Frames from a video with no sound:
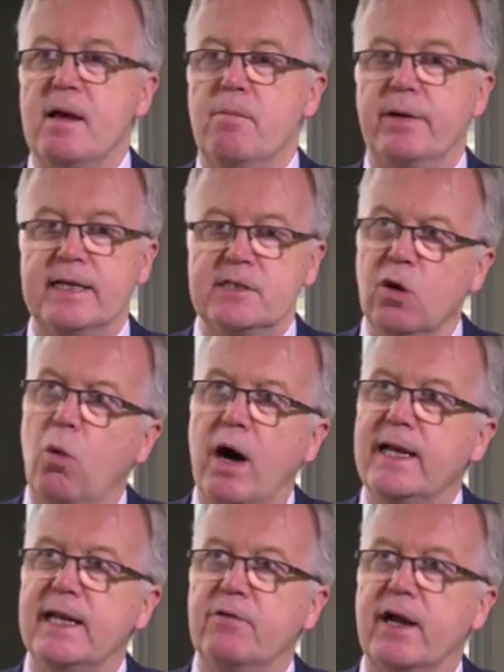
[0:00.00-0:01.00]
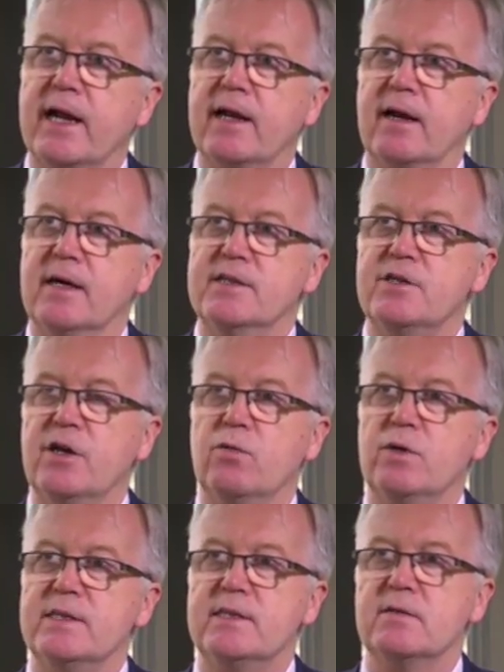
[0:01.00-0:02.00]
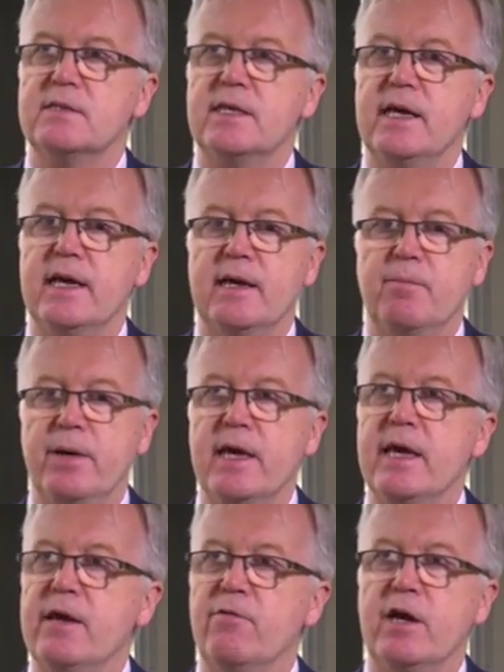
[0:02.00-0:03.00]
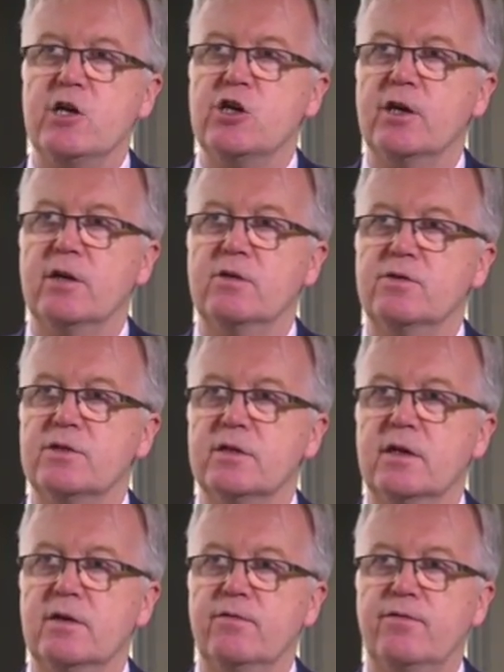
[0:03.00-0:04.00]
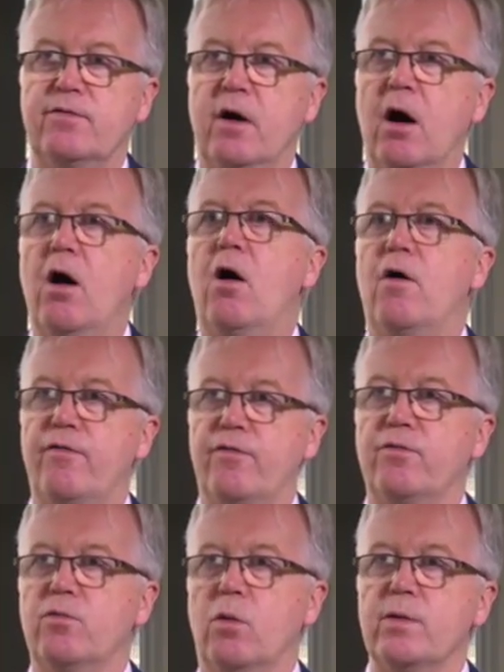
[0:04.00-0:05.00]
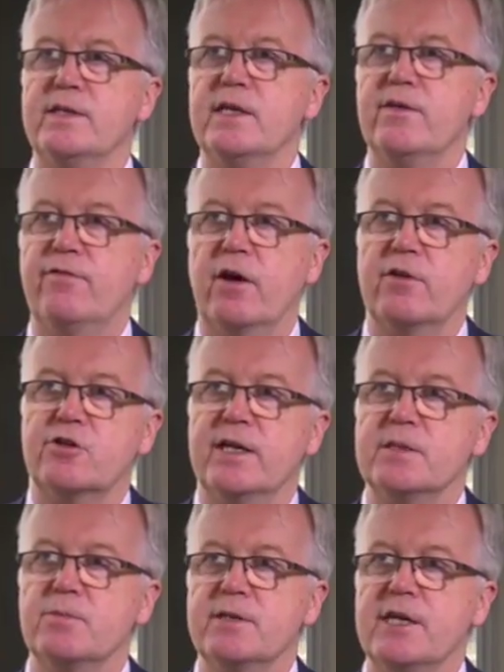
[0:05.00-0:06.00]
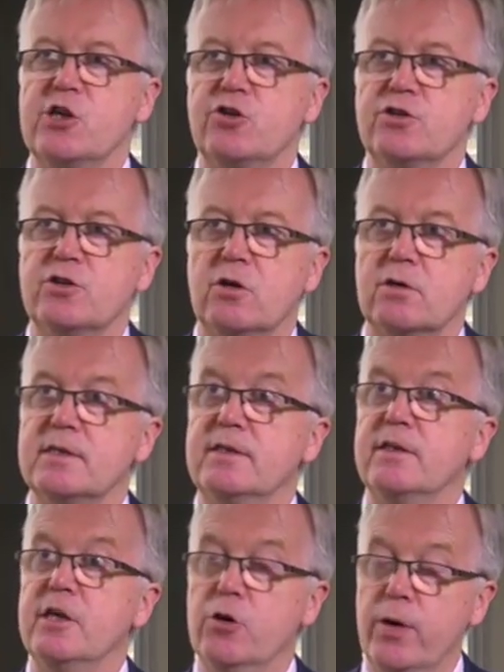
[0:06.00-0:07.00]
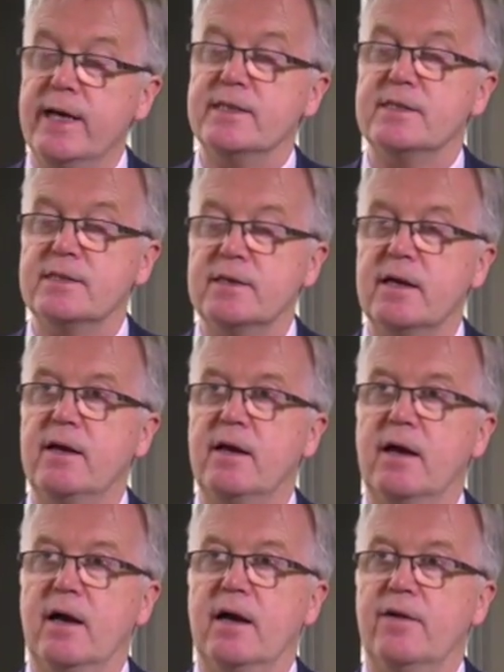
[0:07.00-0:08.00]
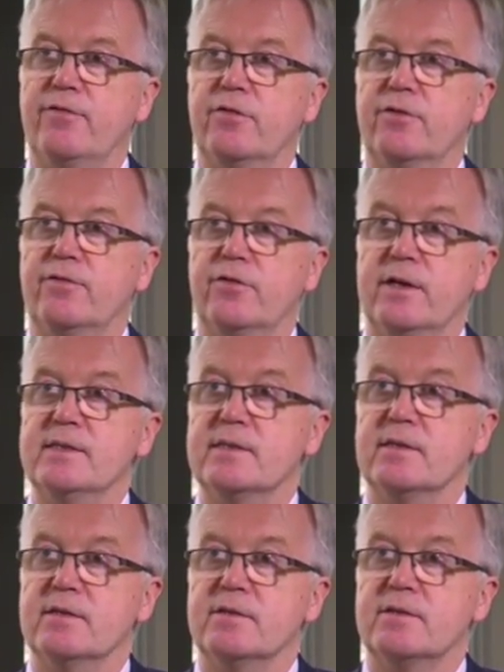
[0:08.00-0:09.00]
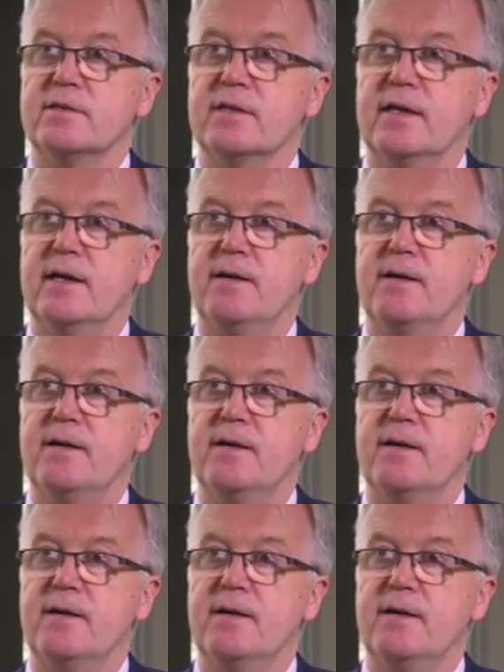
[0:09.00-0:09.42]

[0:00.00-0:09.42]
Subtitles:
But it's not widely recognised. We're still seeing PE ratios of half what we see for other transportation stocks in the US, for instance.